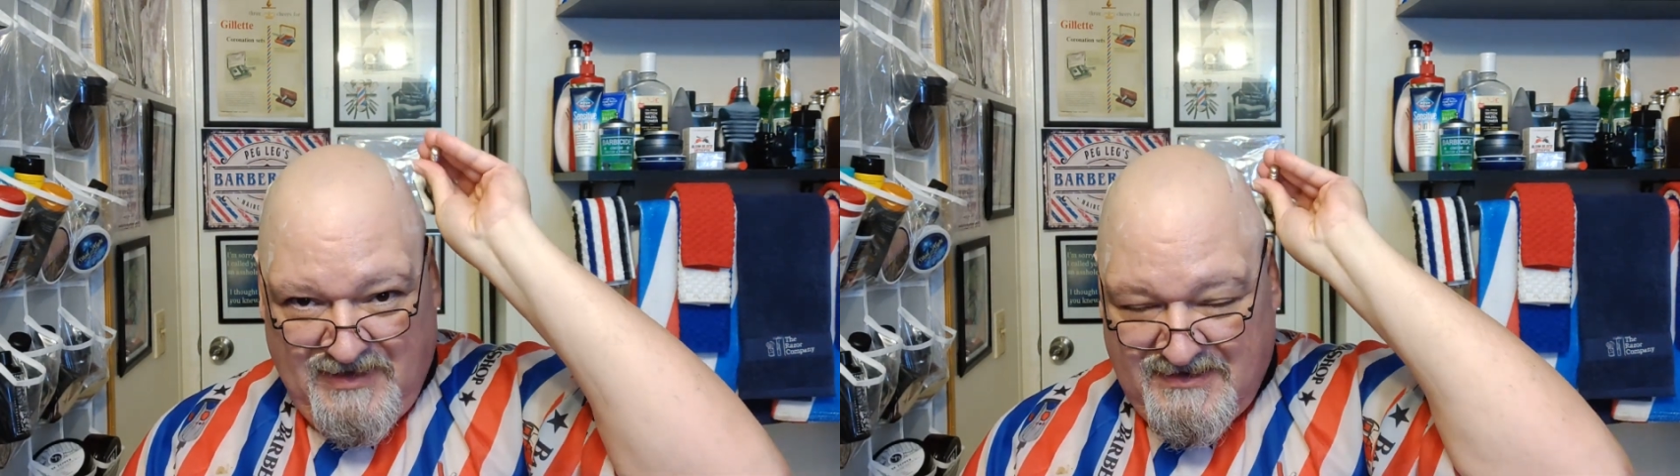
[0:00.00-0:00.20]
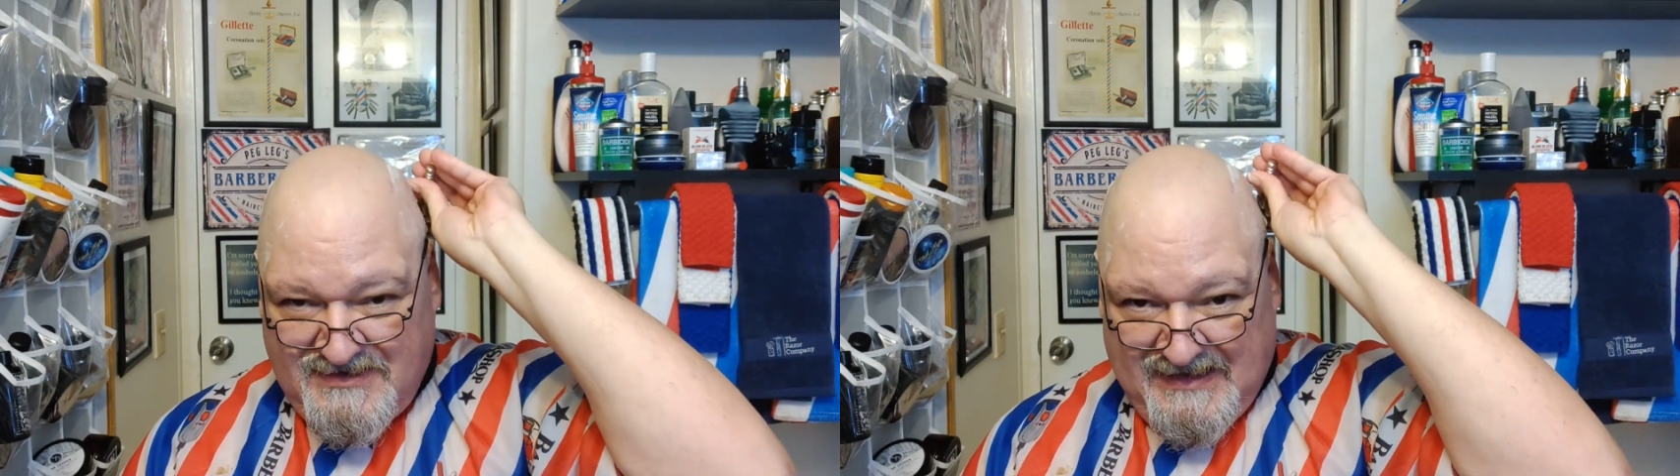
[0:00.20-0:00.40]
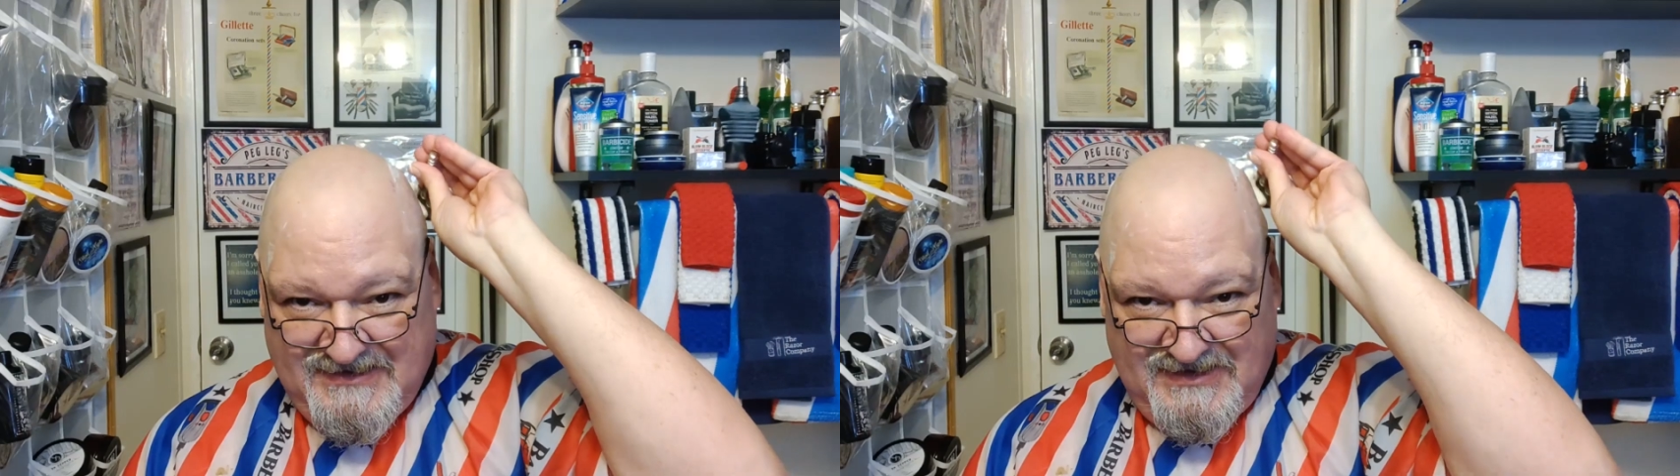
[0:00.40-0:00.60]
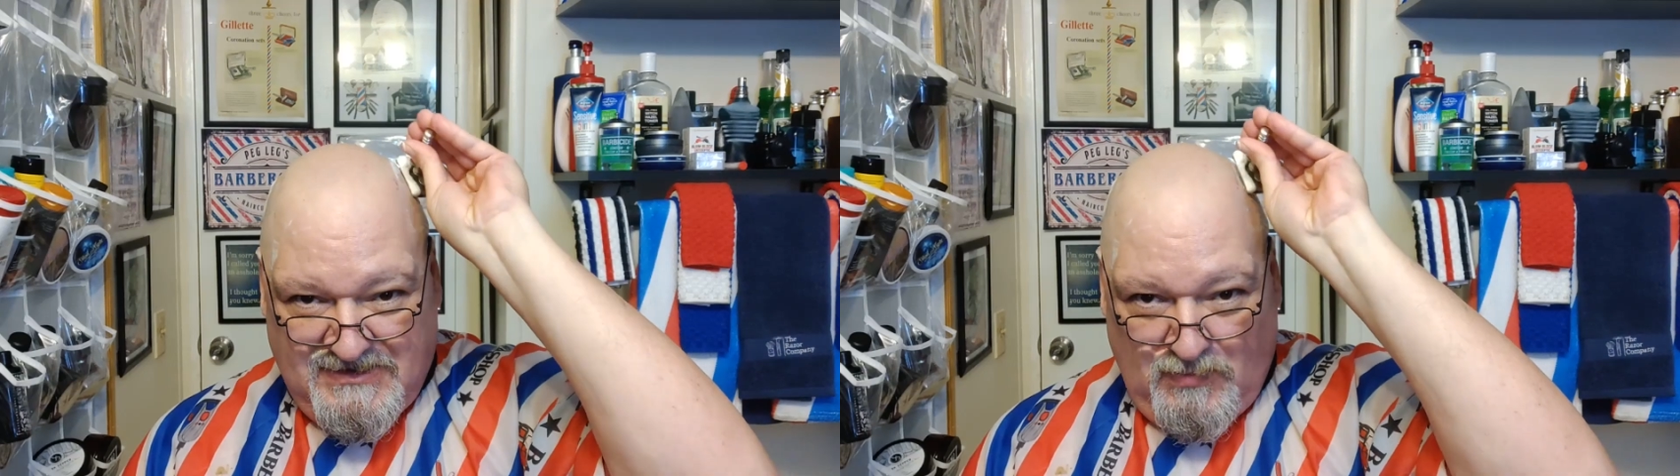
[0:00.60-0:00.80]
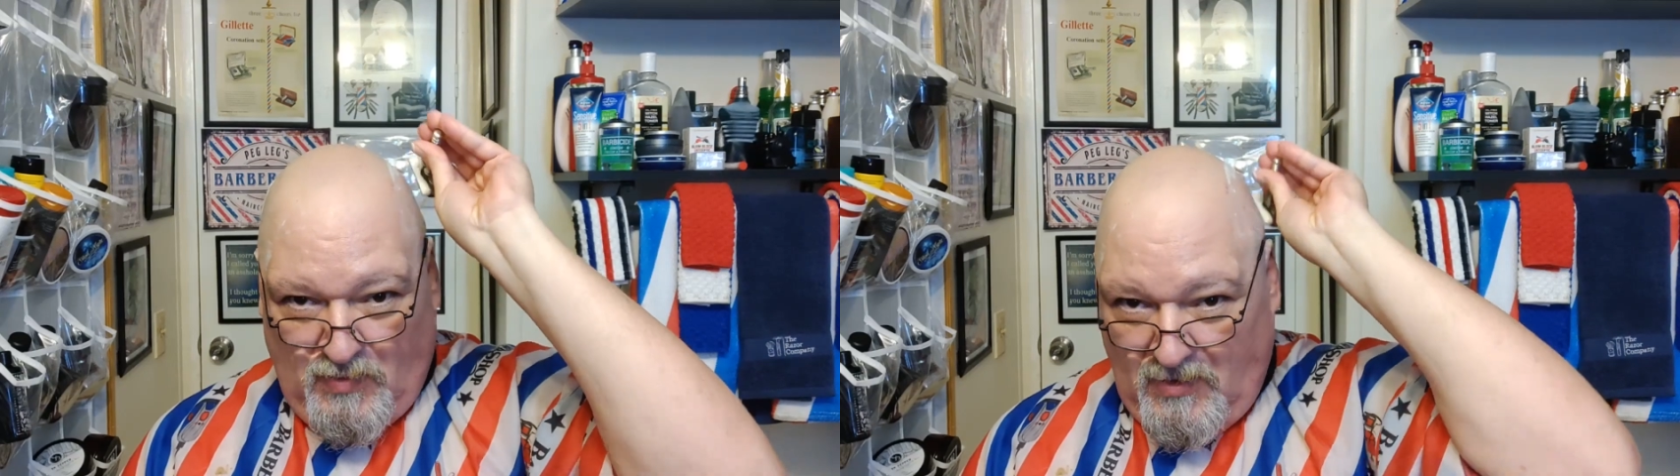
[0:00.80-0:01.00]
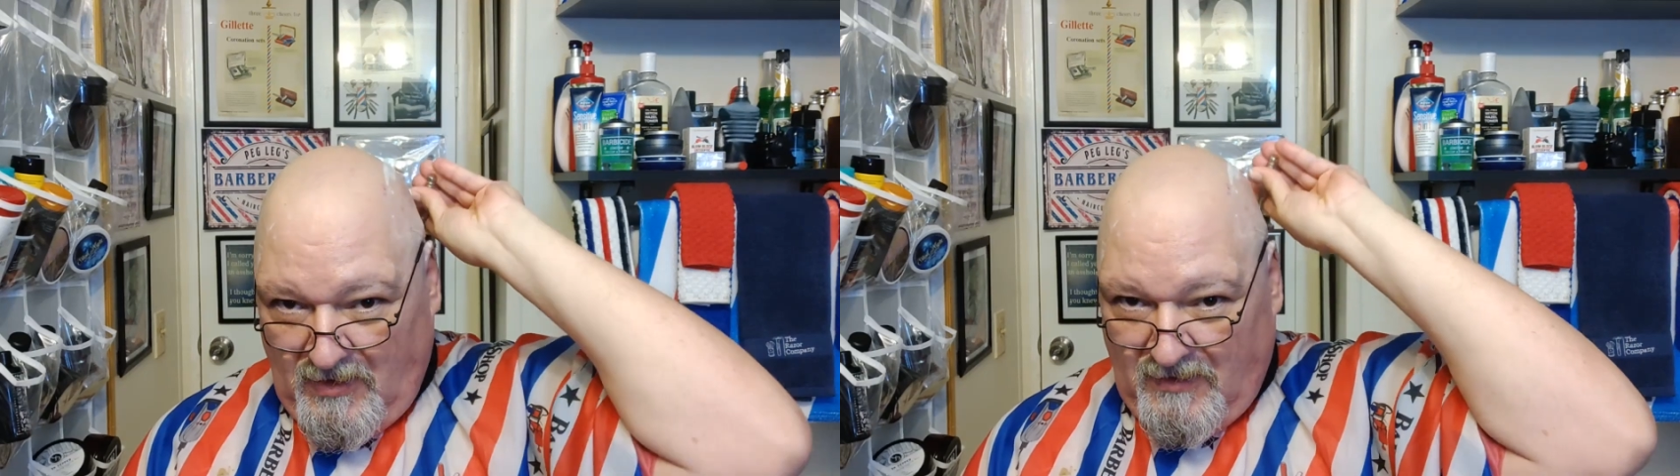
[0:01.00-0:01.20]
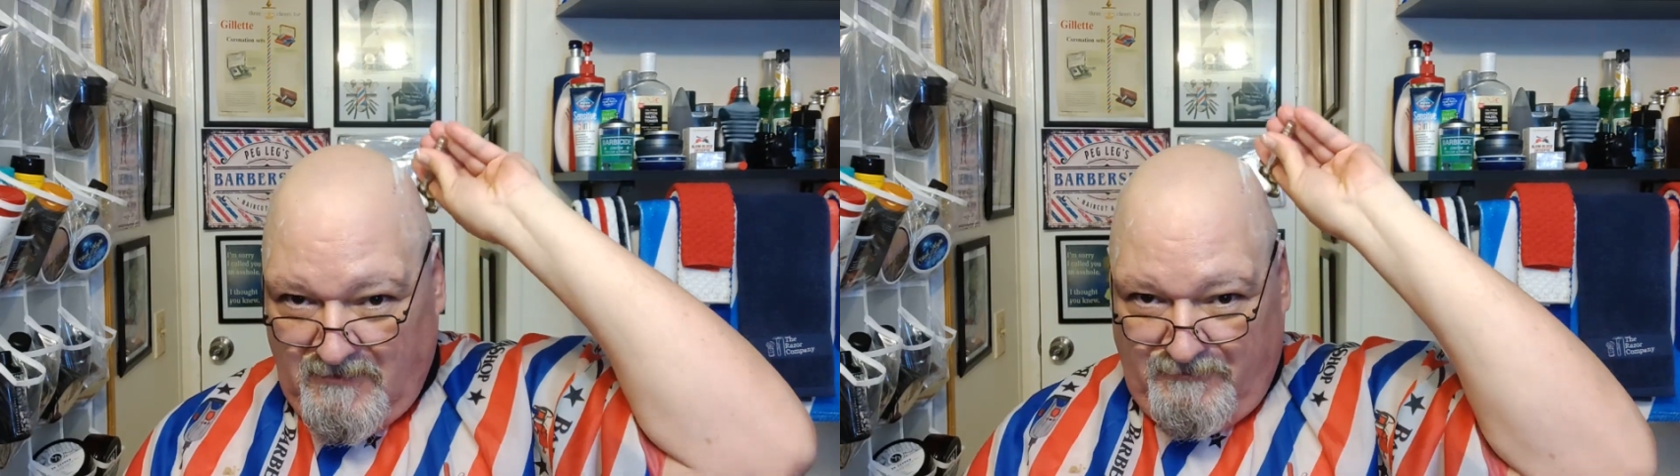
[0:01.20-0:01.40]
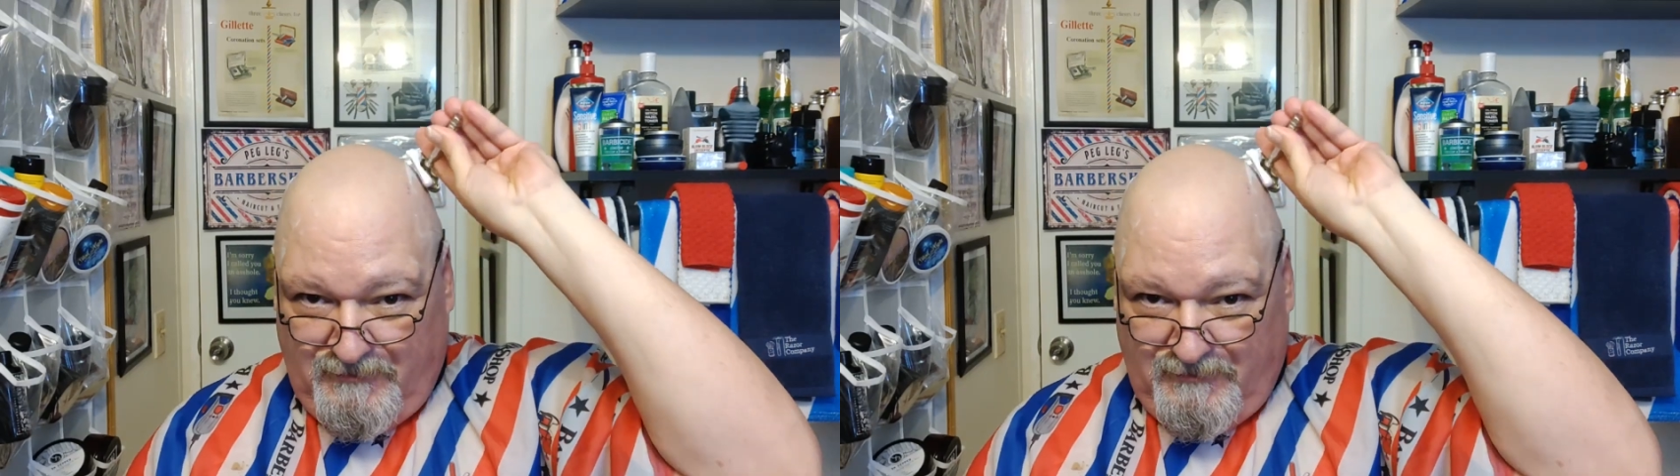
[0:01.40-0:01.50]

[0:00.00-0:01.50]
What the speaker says: that dentists were.